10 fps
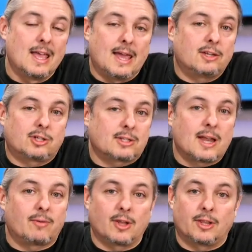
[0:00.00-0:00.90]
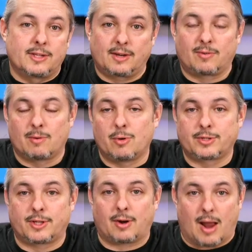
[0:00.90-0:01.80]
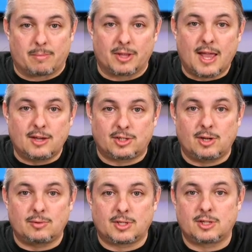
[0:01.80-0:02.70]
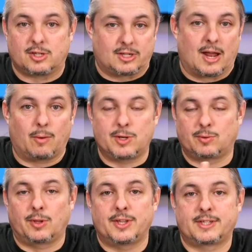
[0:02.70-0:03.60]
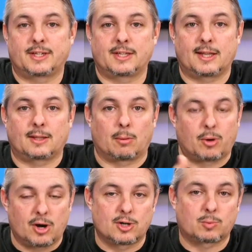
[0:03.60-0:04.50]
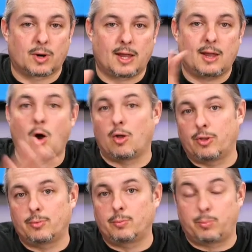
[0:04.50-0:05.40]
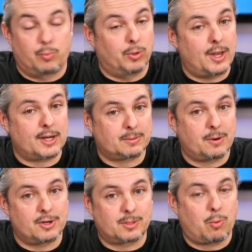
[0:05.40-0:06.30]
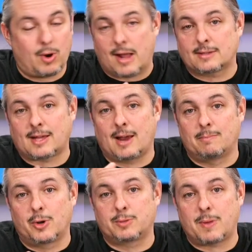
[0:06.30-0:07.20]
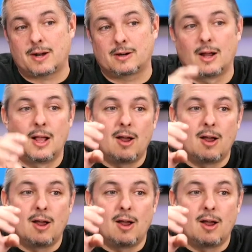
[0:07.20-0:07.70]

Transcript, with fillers: And it's just not realistic for most of their application usage. It's not always realistic to get their printers working, although Linux printer support has gotten much better.